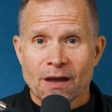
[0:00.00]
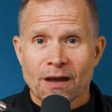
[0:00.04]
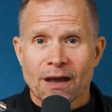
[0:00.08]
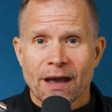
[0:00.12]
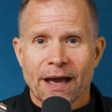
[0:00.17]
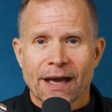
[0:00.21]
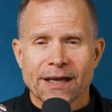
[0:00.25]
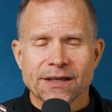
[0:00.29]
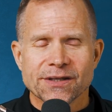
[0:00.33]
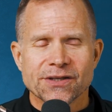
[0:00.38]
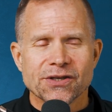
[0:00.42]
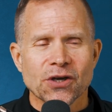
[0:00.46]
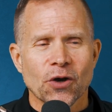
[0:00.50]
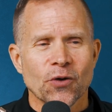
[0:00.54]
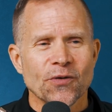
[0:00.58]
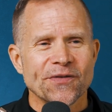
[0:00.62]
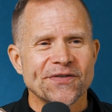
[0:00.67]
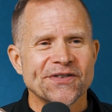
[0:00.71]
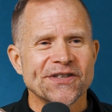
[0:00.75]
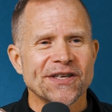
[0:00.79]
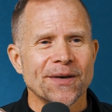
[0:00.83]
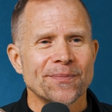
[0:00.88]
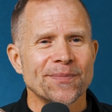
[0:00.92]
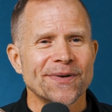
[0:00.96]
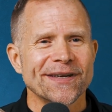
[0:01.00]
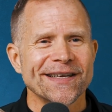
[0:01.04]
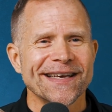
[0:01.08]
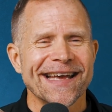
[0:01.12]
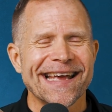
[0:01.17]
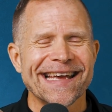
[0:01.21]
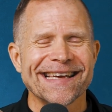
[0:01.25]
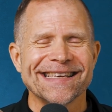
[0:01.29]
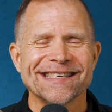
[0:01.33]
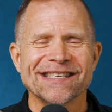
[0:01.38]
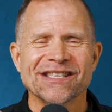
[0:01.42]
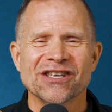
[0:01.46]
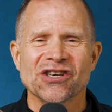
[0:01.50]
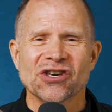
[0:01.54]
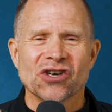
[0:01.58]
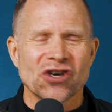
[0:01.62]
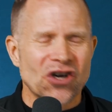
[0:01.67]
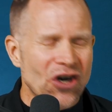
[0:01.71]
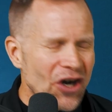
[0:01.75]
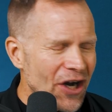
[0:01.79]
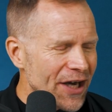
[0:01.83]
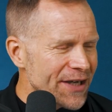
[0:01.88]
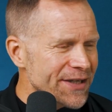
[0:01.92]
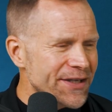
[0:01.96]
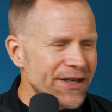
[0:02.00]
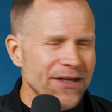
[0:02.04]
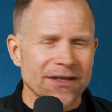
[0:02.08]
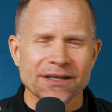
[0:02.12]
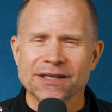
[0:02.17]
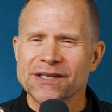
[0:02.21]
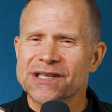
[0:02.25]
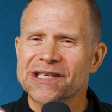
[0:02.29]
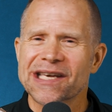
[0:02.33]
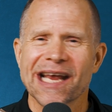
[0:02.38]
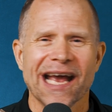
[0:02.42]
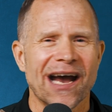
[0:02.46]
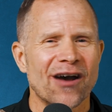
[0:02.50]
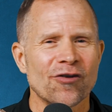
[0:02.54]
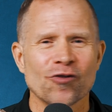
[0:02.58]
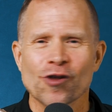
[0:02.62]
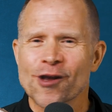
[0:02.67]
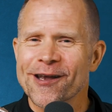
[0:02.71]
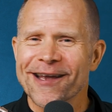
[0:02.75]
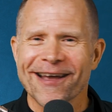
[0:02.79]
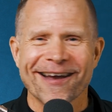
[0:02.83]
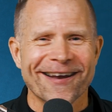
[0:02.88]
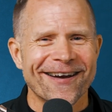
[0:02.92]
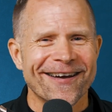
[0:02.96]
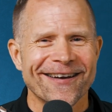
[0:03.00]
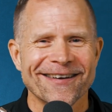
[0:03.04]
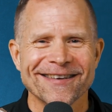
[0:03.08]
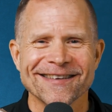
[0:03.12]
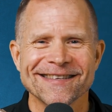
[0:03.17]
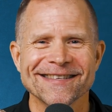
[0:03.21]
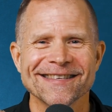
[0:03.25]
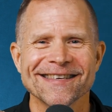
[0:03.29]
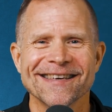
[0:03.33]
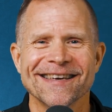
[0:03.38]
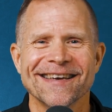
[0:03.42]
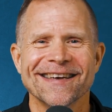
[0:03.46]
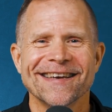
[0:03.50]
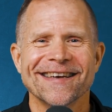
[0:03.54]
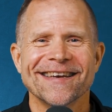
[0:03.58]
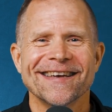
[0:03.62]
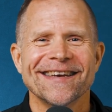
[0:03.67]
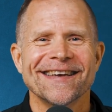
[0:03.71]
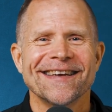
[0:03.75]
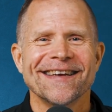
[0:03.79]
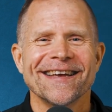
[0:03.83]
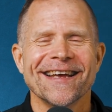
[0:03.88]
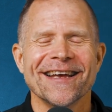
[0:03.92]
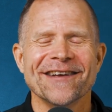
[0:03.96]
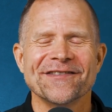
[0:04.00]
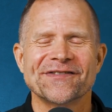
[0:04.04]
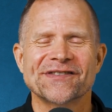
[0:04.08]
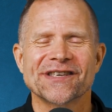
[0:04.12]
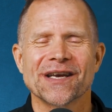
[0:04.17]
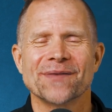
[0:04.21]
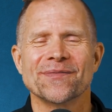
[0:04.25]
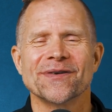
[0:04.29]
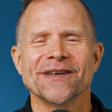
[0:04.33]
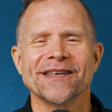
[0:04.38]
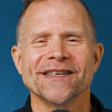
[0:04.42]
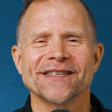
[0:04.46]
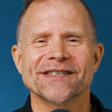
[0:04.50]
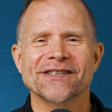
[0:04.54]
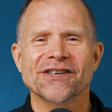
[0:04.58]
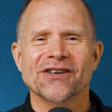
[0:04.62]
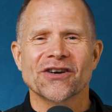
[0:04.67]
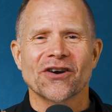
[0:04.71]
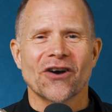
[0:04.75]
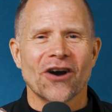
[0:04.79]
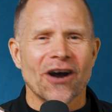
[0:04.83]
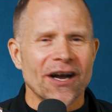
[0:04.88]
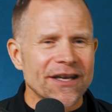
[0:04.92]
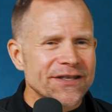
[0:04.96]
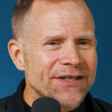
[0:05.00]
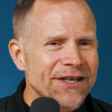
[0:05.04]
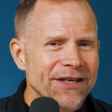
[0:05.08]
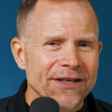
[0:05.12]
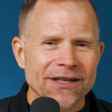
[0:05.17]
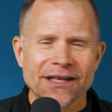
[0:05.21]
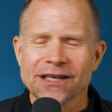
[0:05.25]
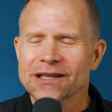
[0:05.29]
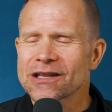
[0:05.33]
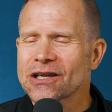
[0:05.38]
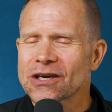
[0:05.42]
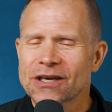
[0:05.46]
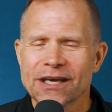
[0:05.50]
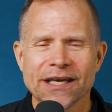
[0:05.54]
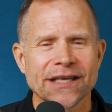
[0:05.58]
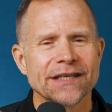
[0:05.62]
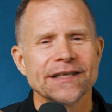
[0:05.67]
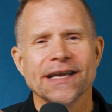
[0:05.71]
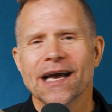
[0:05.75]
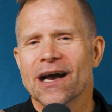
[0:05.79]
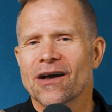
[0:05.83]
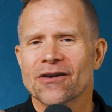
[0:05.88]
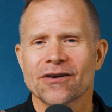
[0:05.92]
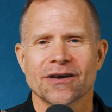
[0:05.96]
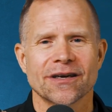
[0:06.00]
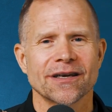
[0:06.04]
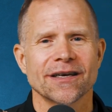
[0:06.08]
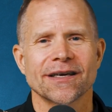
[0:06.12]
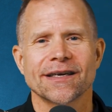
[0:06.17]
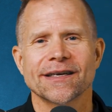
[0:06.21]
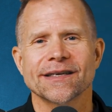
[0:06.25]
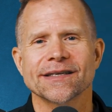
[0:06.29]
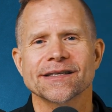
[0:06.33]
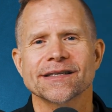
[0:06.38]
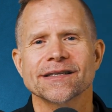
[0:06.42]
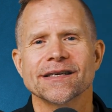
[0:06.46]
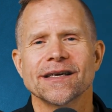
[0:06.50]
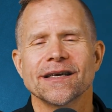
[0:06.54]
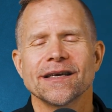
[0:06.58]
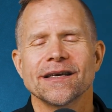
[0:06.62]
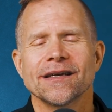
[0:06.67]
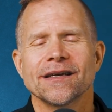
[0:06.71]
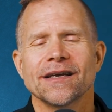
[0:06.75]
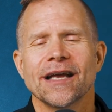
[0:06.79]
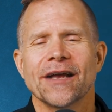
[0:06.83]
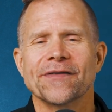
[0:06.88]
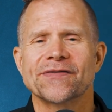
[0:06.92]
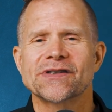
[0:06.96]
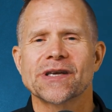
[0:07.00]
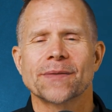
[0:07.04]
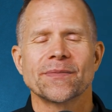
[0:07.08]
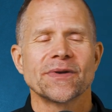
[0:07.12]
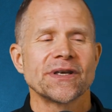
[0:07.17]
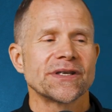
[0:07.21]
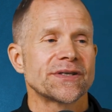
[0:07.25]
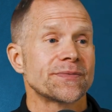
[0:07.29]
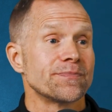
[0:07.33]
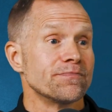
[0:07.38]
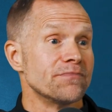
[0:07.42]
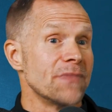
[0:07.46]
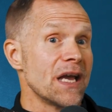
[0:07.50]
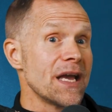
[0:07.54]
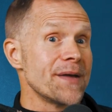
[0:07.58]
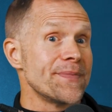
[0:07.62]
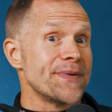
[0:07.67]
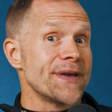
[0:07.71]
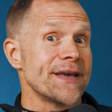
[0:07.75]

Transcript: And so if somebody is constantly scowling at us, if somebody is constantly looking down on us, if somebody's maybe